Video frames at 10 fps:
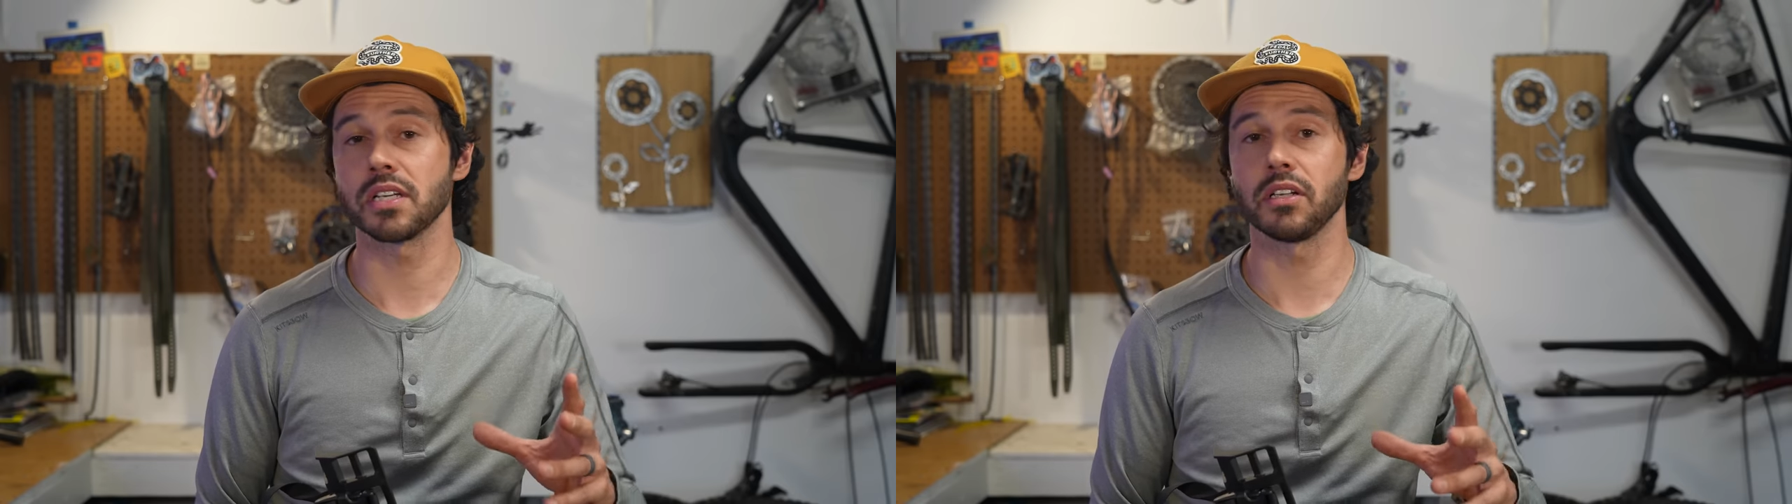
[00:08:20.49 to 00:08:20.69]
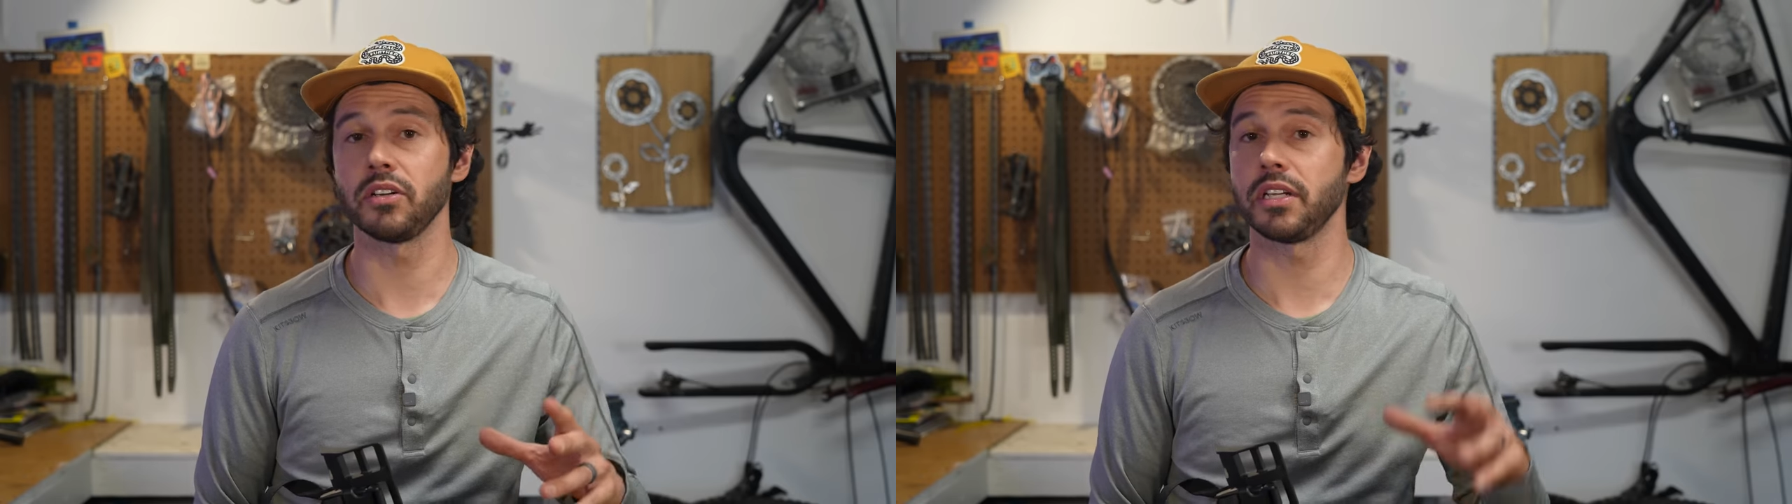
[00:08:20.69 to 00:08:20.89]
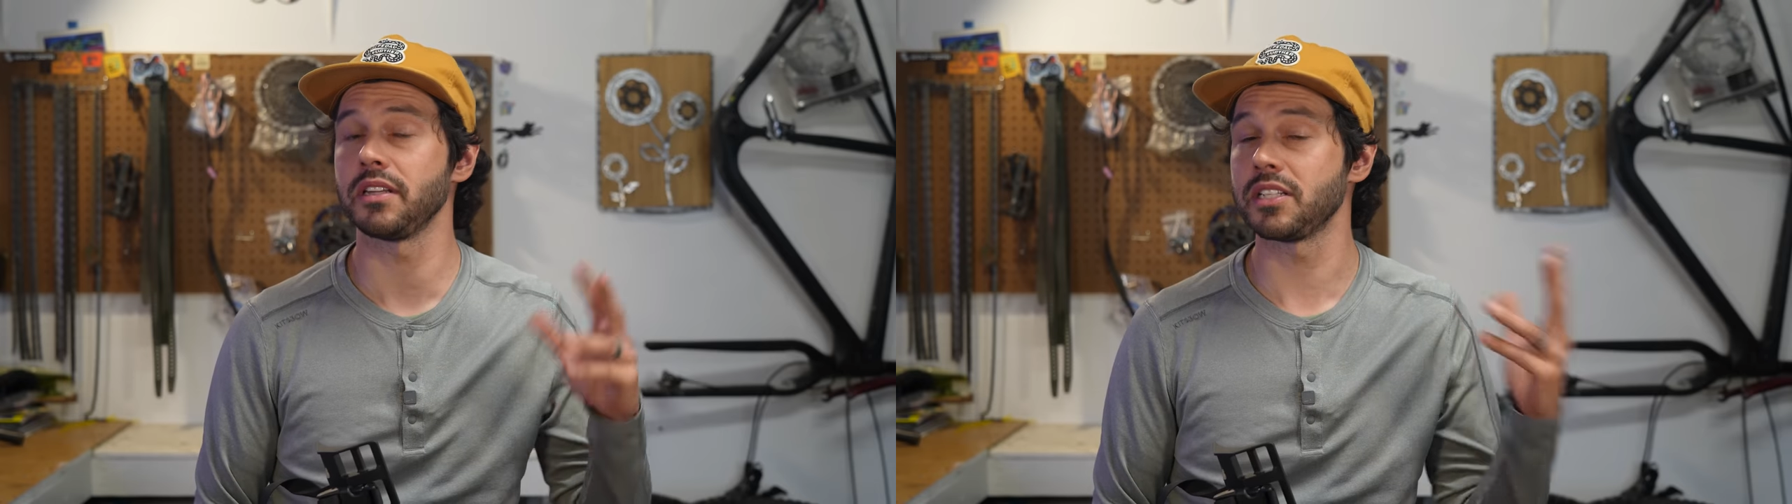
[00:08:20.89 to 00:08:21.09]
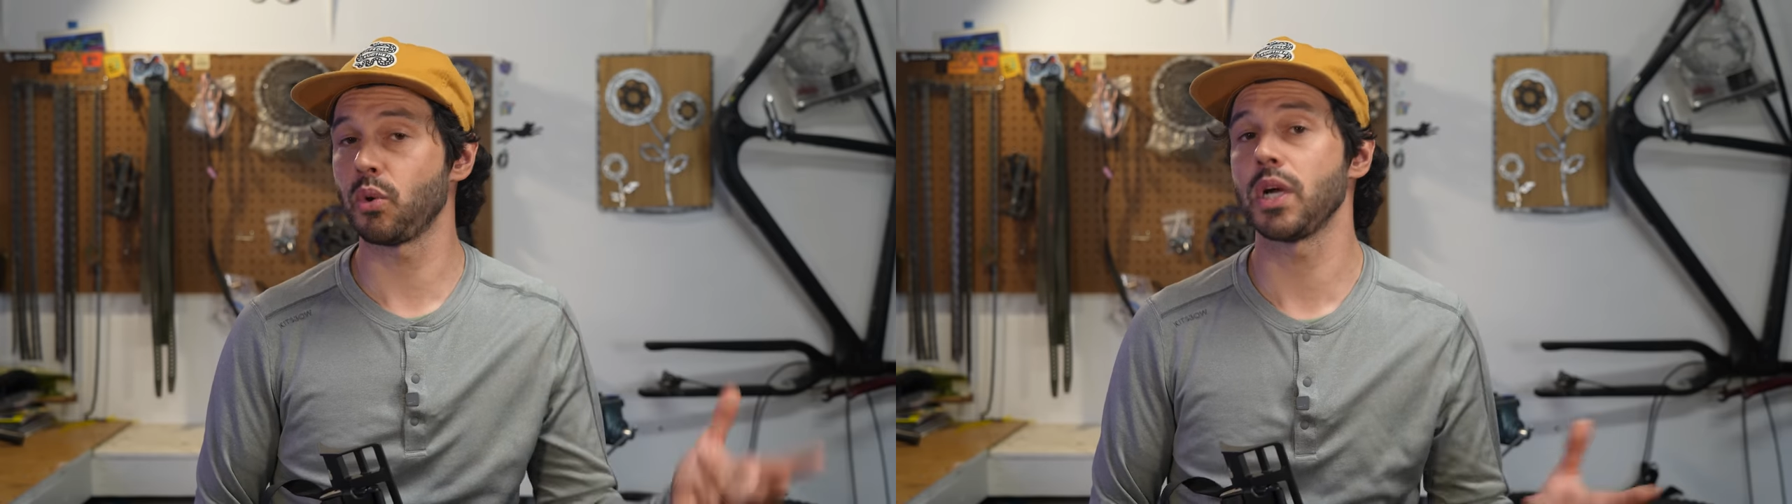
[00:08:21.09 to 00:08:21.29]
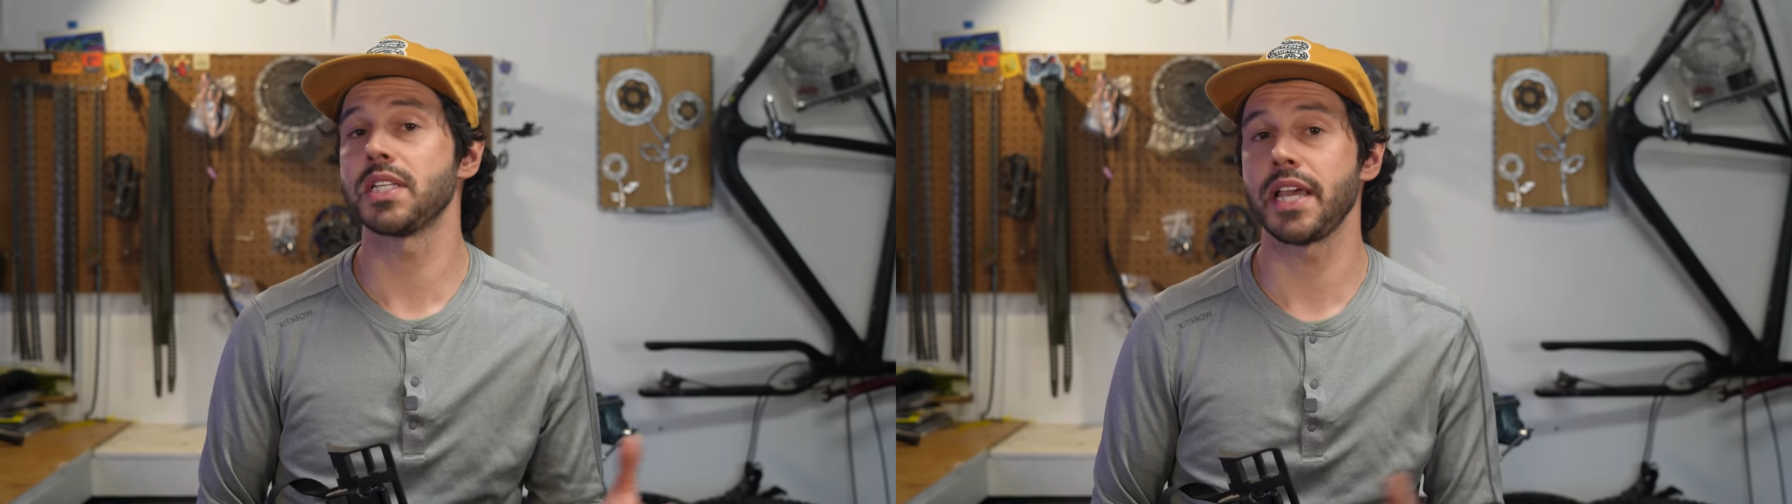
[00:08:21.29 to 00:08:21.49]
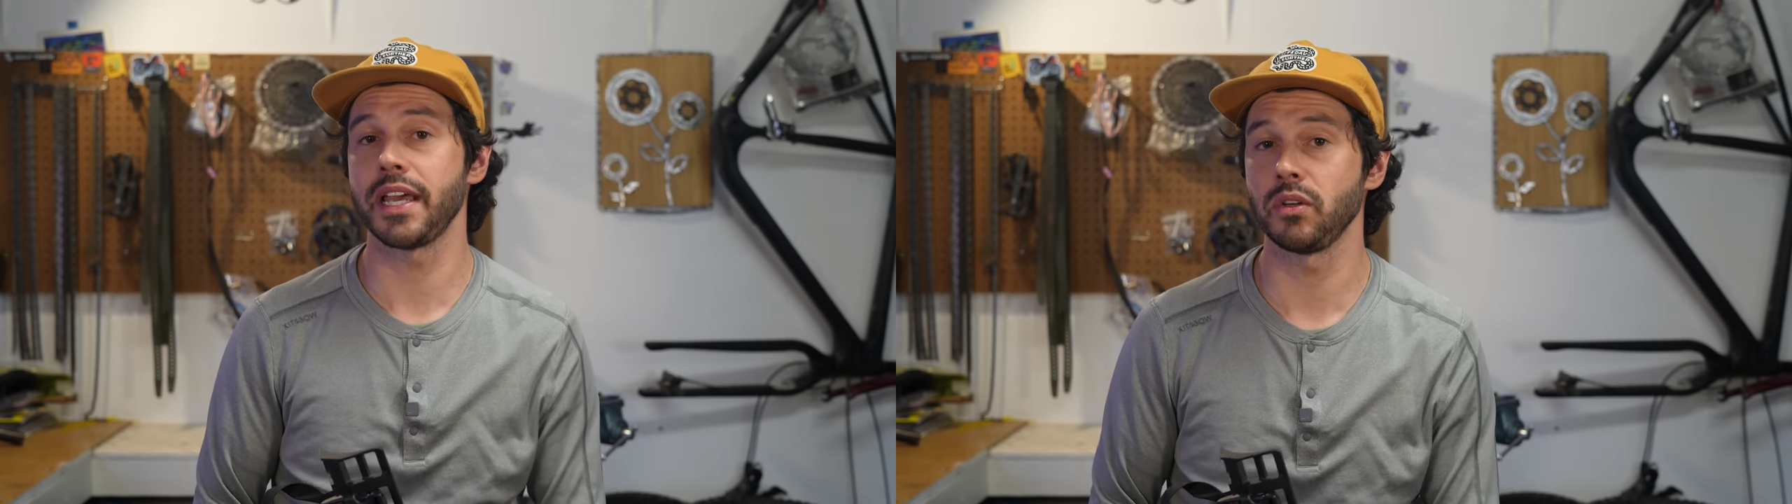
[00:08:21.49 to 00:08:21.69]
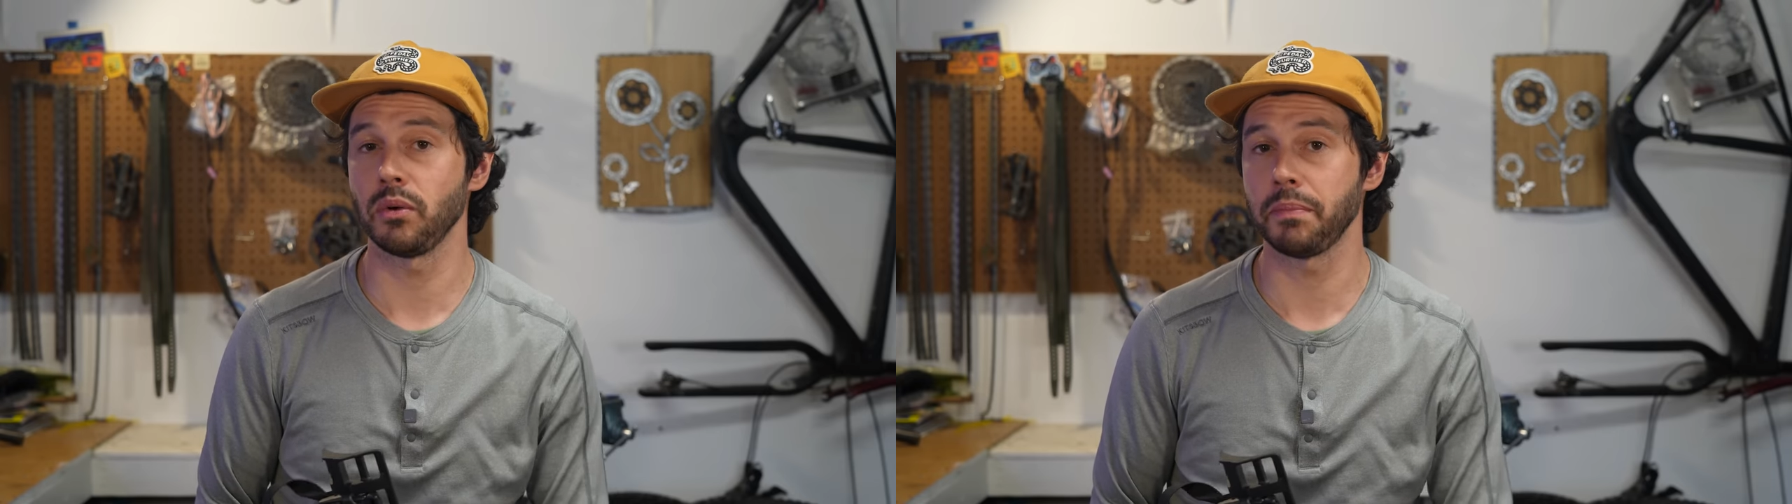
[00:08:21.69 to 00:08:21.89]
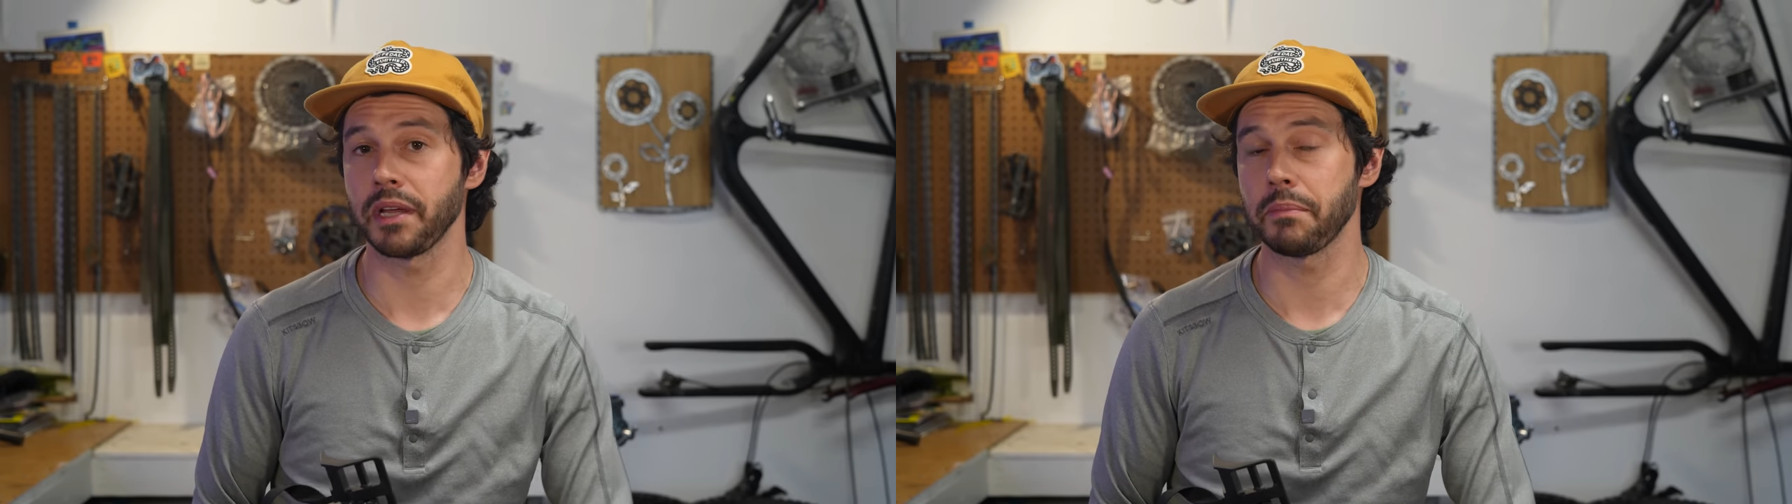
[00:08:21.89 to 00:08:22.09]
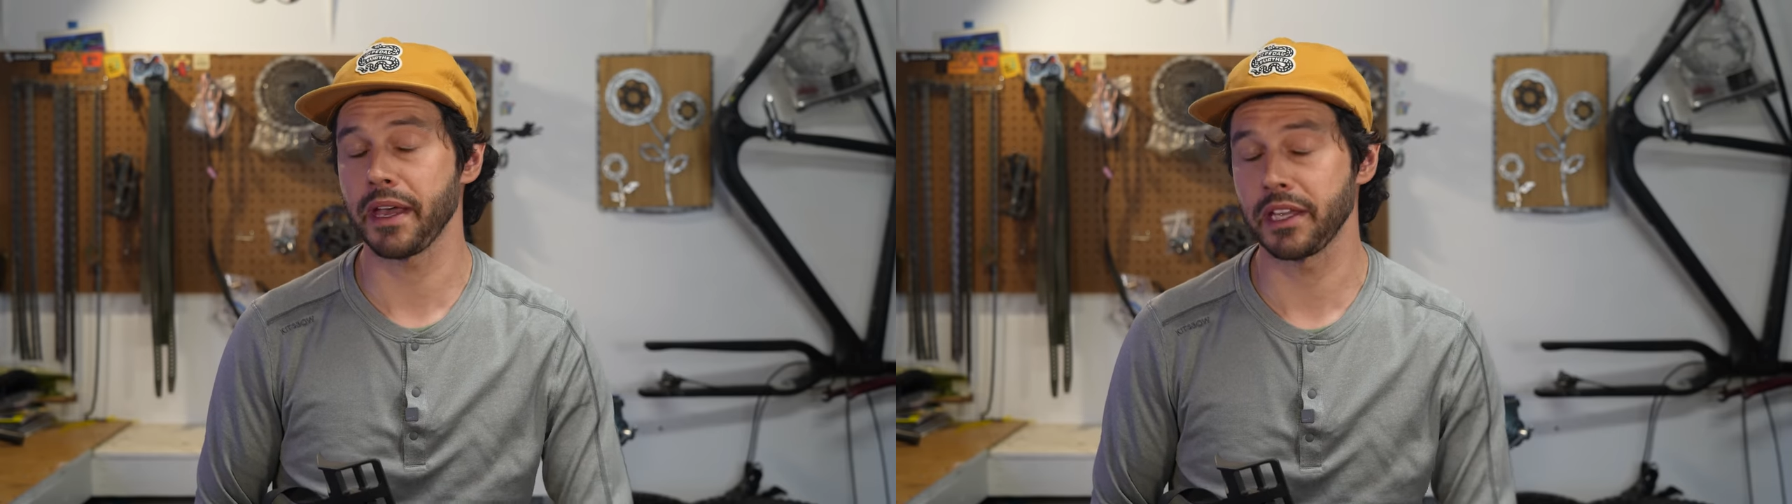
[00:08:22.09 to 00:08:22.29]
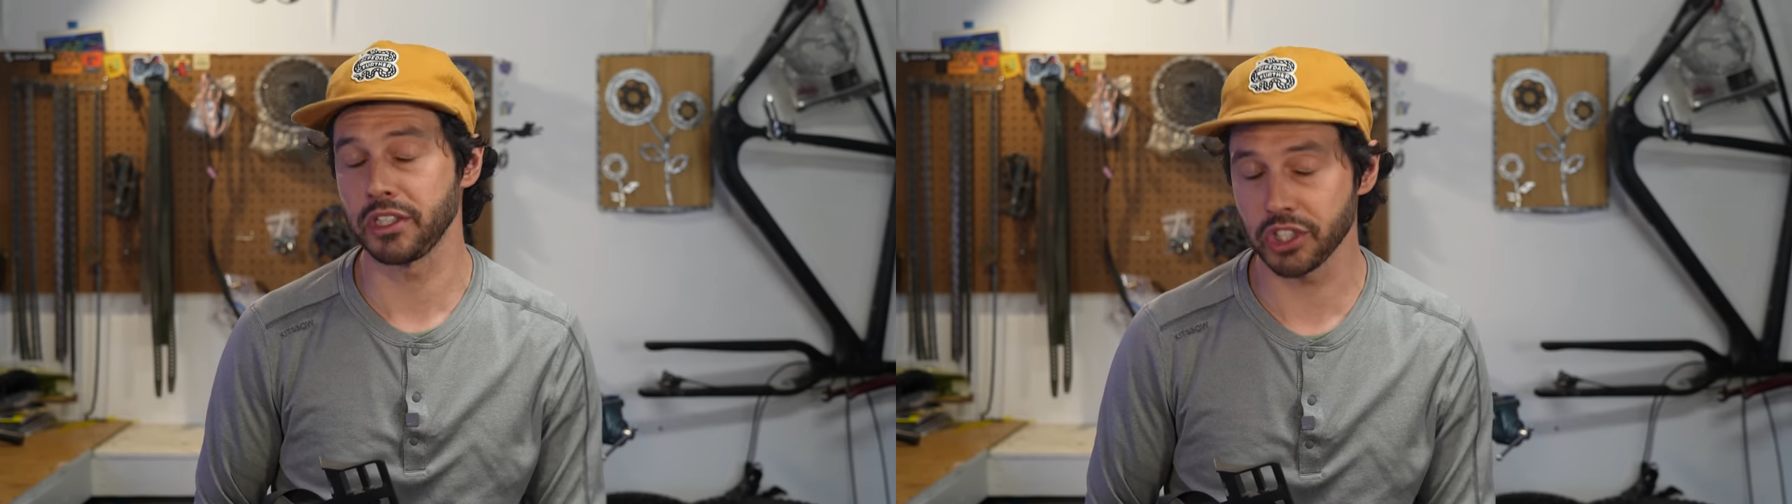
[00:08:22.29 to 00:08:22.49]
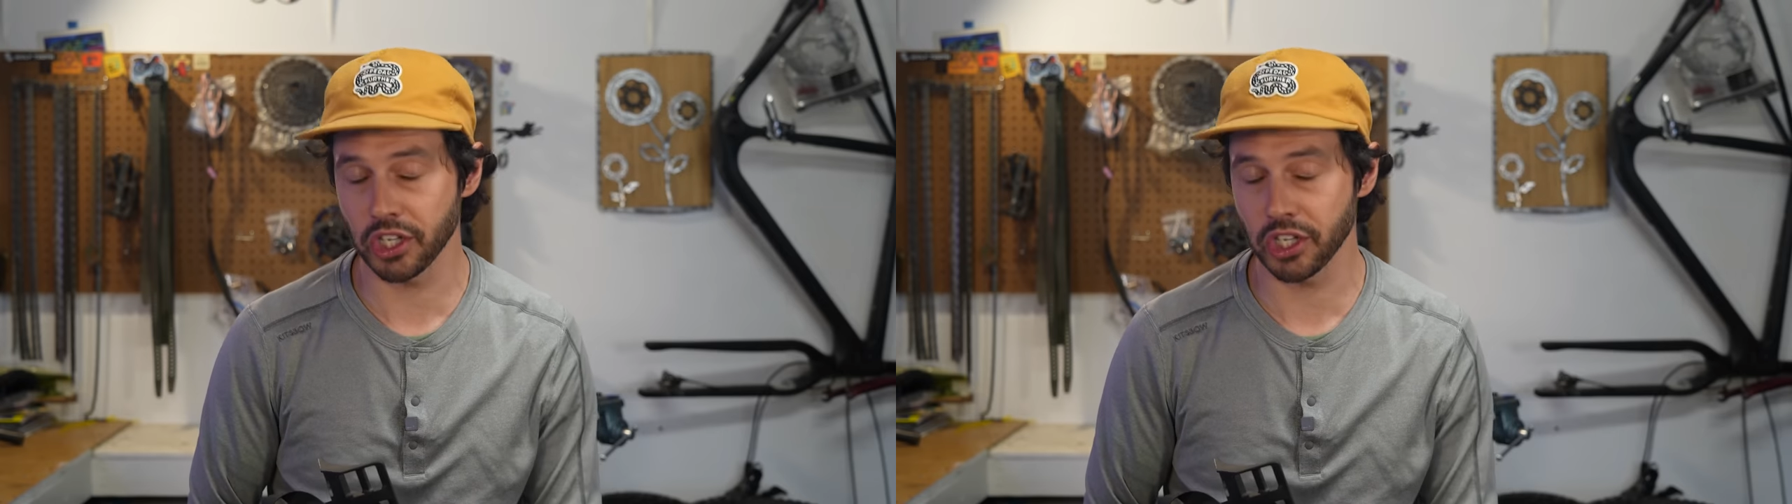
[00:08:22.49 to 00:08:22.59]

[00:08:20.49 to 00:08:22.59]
including the twice annual bikepacking